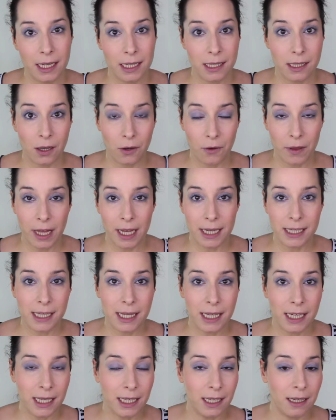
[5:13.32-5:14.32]
So does
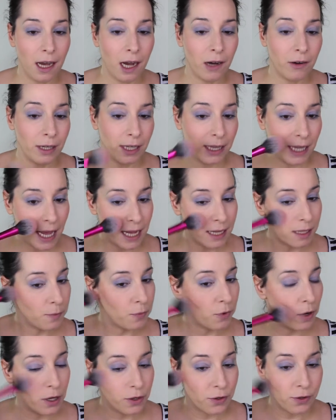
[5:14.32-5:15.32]
the Hourglass
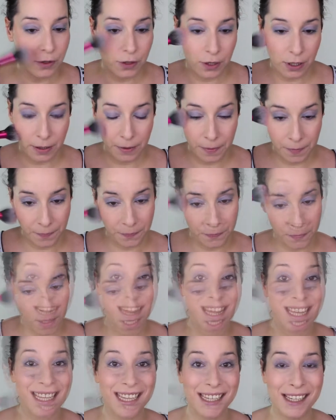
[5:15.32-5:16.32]
bronzer.
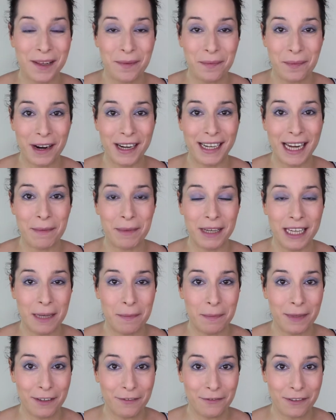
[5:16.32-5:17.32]
This is the part I'm
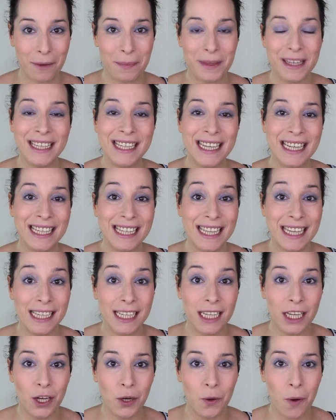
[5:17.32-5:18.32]
keeping from the 60s,
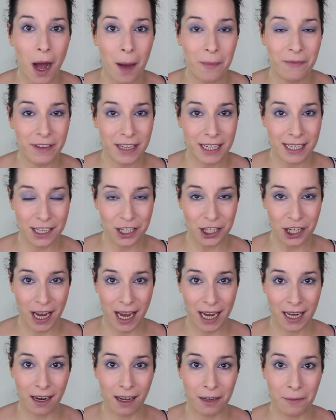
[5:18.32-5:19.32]
no obvious
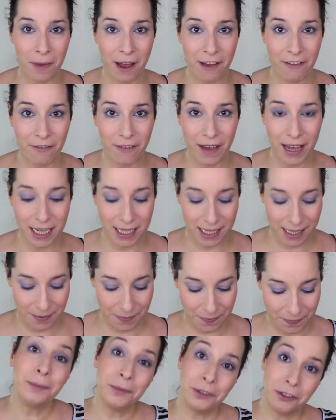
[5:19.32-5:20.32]
shine on my face.
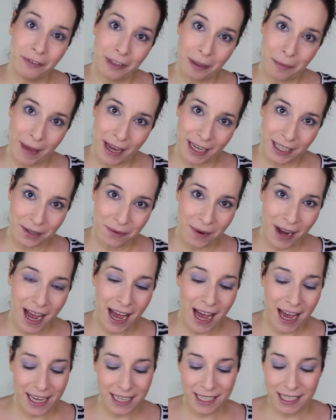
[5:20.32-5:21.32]
Moving back to
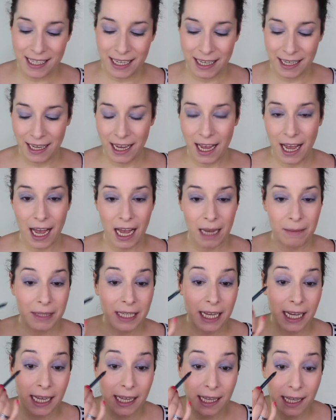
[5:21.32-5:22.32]
eyes, I'm
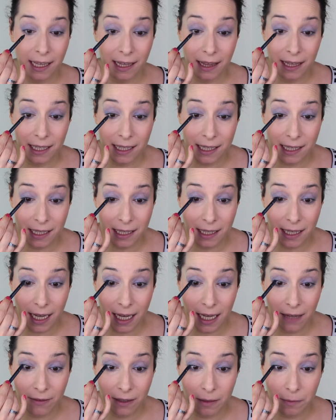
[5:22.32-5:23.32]
taking this
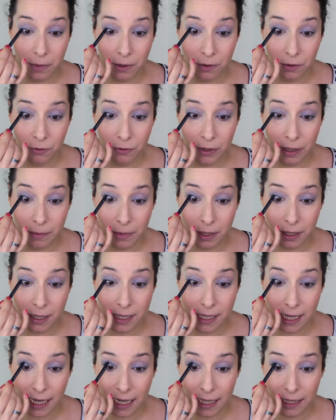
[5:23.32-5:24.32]
navy blue Rimmel
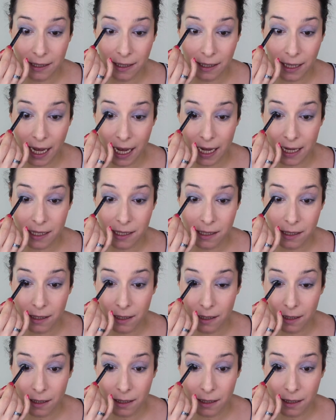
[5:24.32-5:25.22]
Scandaleyes